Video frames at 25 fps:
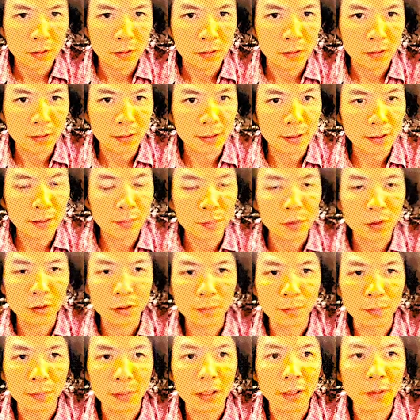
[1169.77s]
Let's put
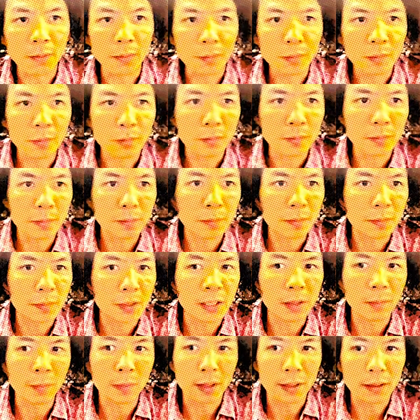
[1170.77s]

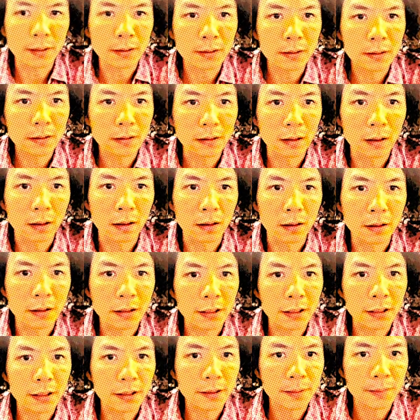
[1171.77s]
minimize
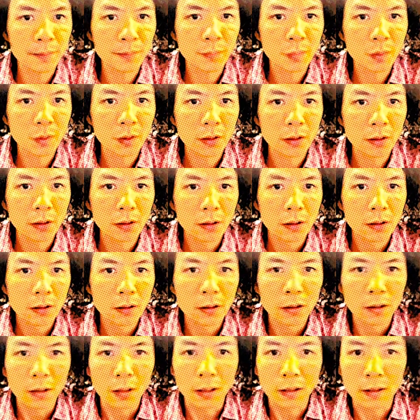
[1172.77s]
here,
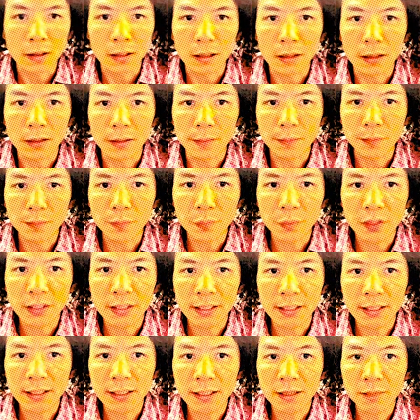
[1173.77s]
and
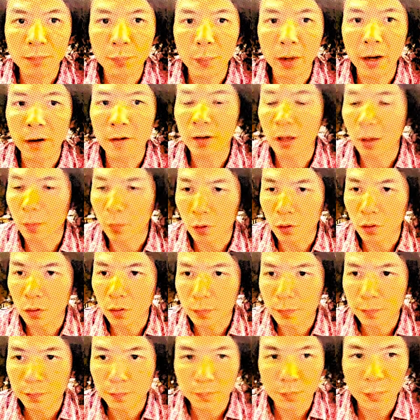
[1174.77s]
changing
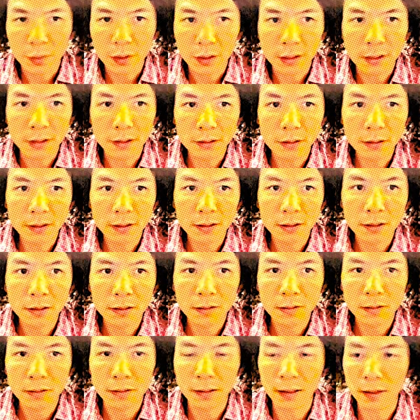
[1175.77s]
variable is
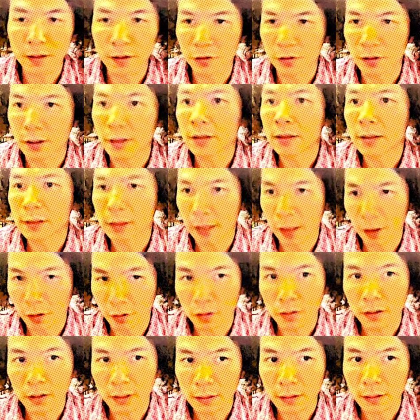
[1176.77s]
the unit cell
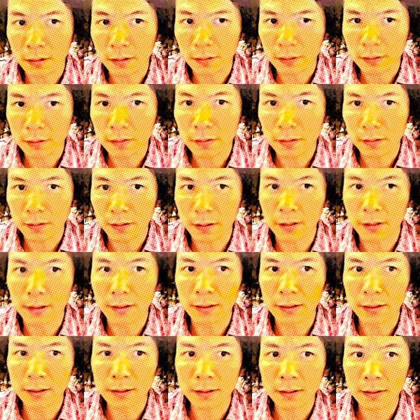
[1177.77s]
in
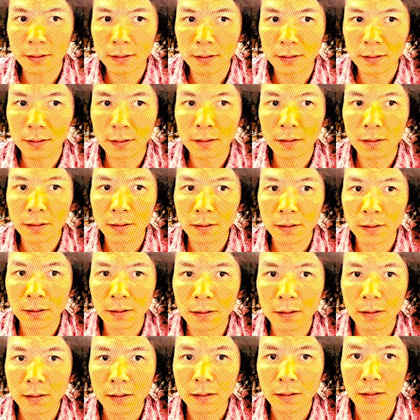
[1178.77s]
this
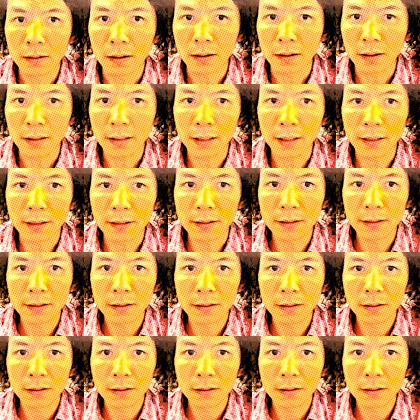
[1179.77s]
case.